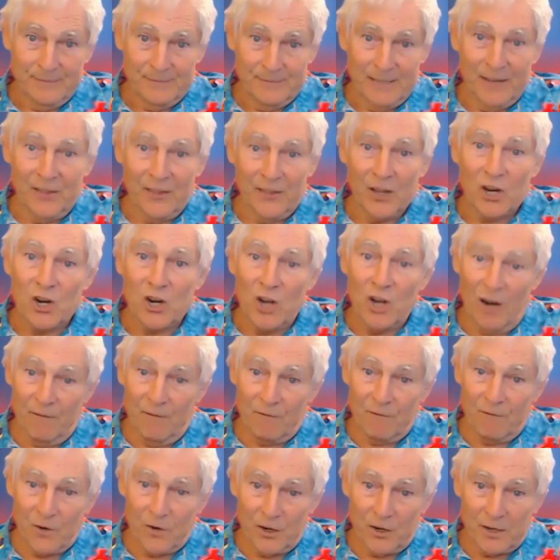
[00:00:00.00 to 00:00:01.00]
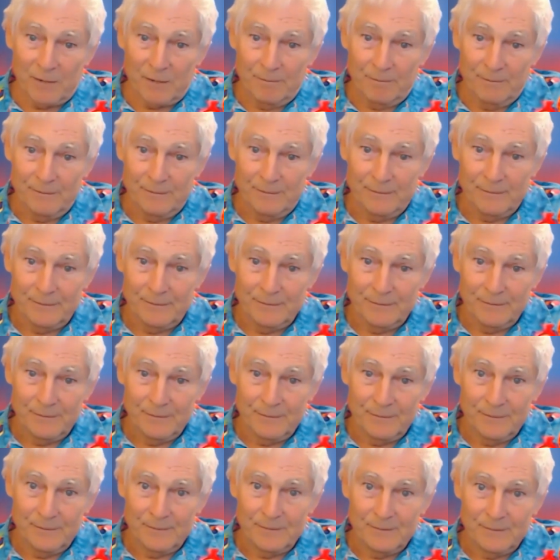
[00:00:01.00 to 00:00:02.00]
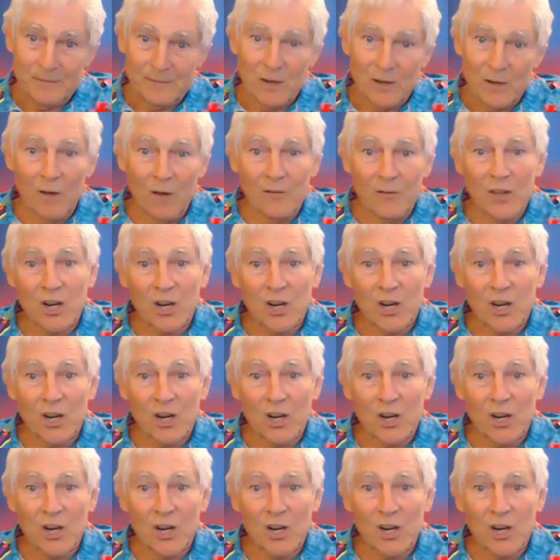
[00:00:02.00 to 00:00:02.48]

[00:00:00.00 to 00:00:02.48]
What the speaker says: in the comfort of